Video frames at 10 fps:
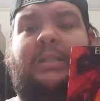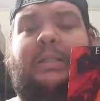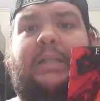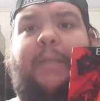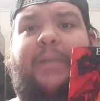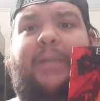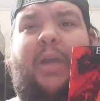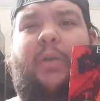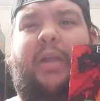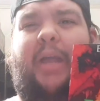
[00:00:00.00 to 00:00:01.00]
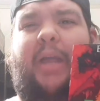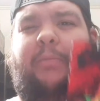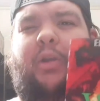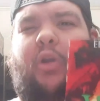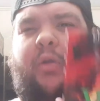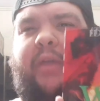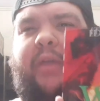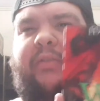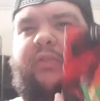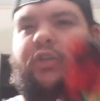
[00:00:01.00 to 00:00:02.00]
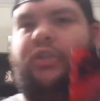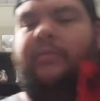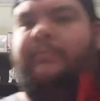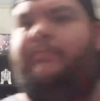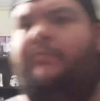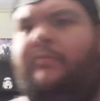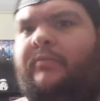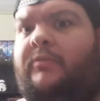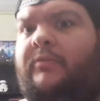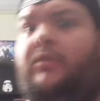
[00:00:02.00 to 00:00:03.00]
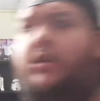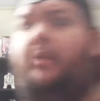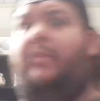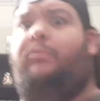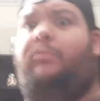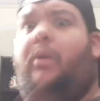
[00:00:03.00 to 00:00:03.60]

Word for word: I'm counting. It. I'm gonna call that the first. It's gonna be probably the